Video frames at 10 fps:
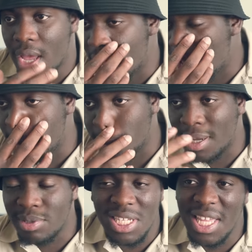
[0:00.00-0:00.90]
um,
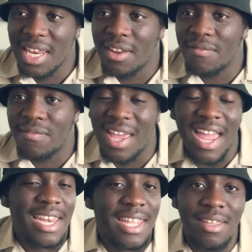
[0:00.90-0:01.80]
I'm just thinking of
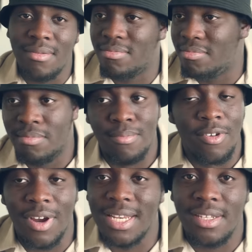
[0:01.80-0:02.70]
any
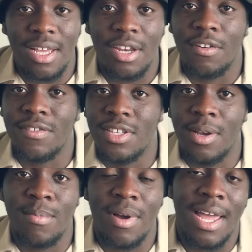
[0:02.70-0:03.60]
great designer off the
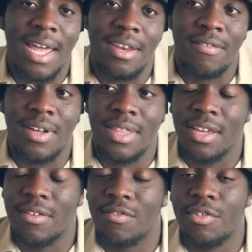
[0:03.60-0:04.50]
top of my head. If I
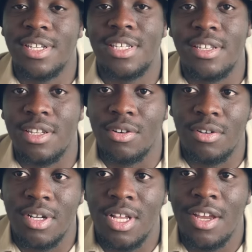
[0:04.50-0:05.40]
think of Christian
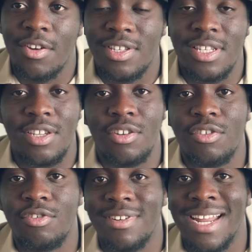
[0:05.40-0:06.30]
Dior, Christian
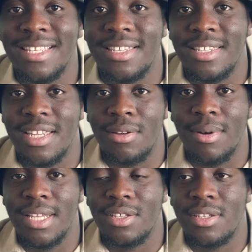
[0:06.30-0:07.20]
Dior created
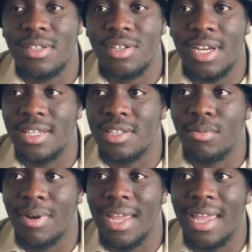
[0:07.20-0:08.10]
silhouettes, changed the
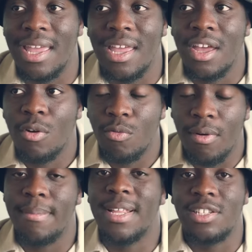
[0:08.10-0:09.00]
way
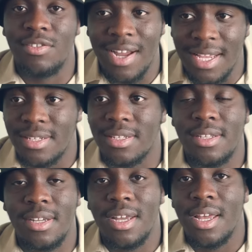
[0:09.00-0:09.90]
women
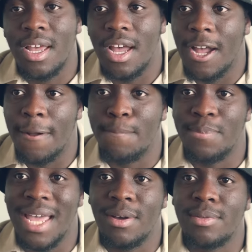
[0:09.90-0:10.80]
dressed.
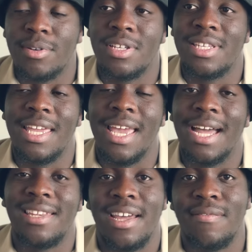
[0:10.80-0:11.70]
Um, that was because he
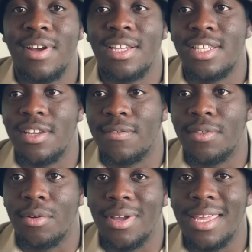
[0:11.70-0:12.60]
had diversity of
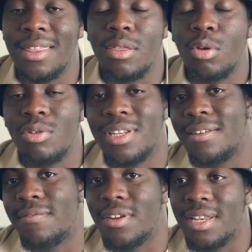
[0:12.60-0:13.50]
thought. He thought
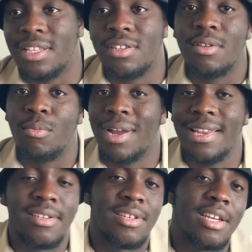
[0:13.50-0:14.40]
differently to the way
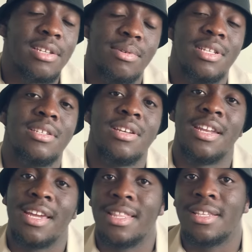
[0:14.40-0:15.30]
designers were
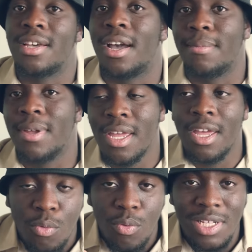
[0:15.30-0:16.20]
designing at the time,
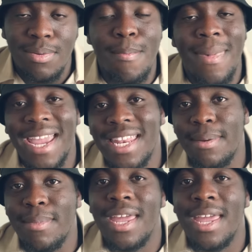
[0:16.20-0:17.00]
which made him